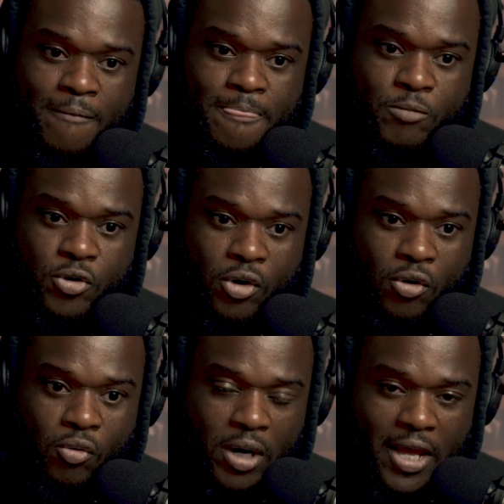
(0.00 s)
you
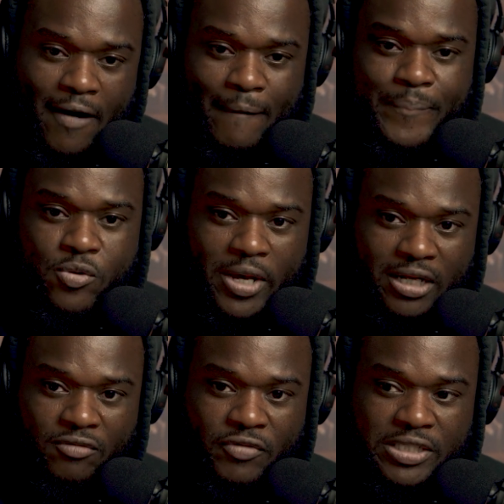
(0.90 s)
know, help you
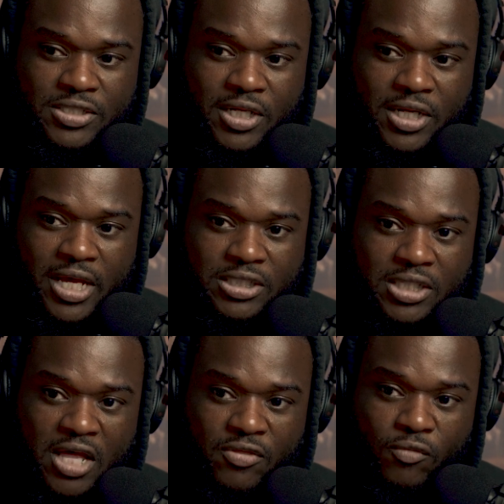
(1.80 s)
elevate to the next
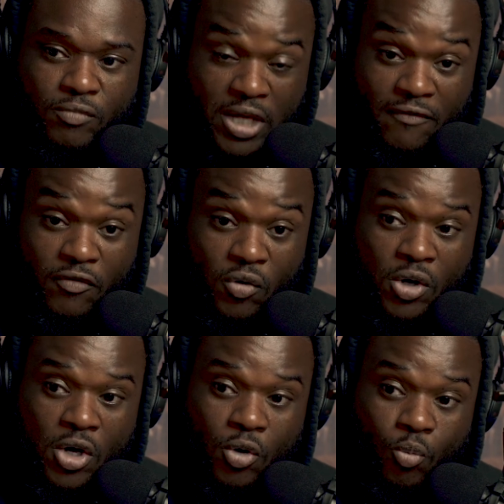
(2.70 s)
level,
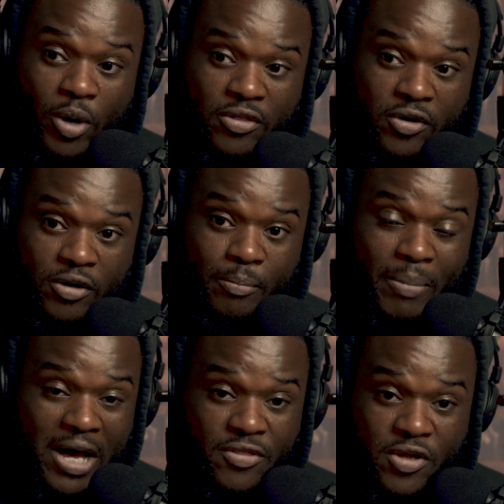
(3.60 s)
whether
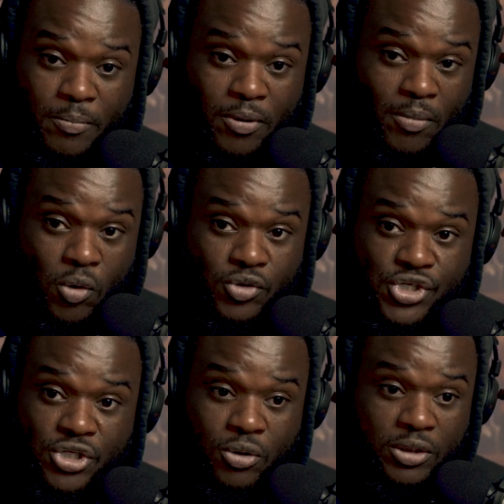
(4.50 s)
by their
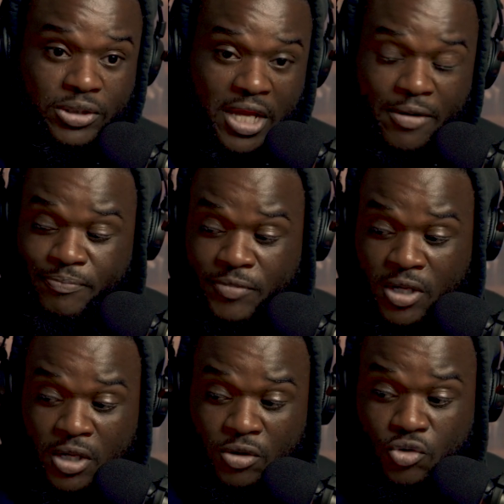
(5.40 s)
promotion or them,
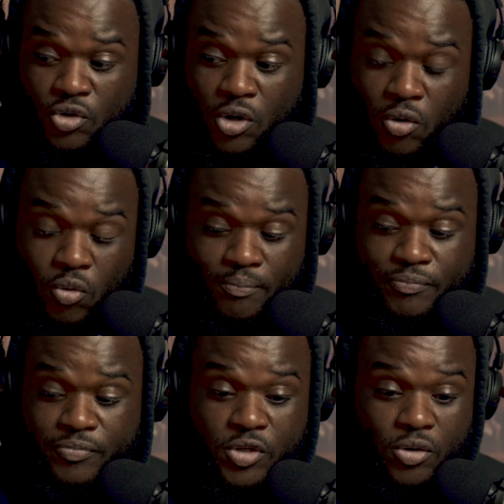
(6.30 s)
you know,
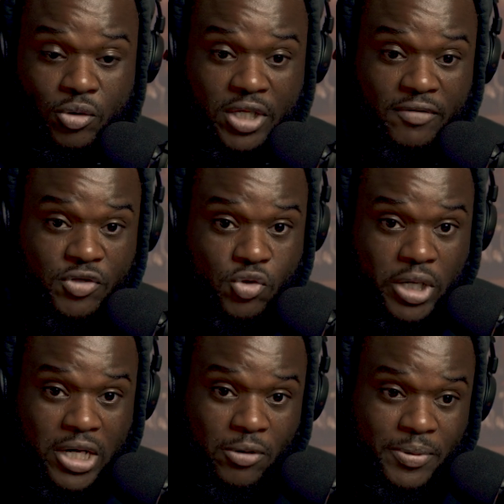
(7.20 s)
giving you a
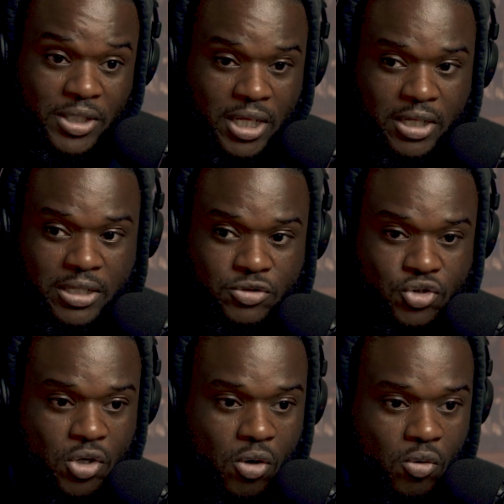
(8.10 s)
helping hand.
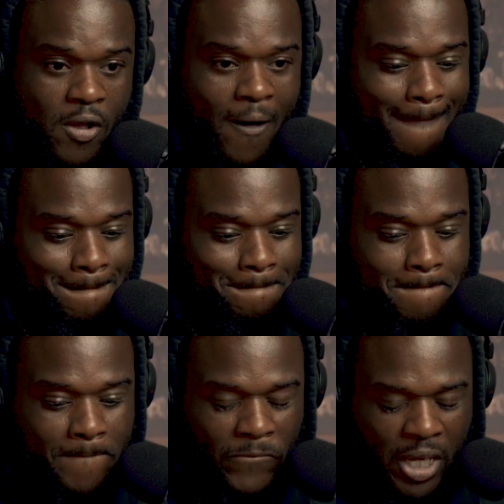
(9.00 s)
So,
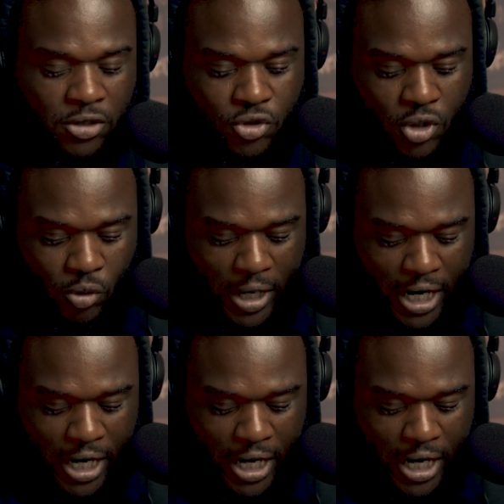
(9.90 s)
you know,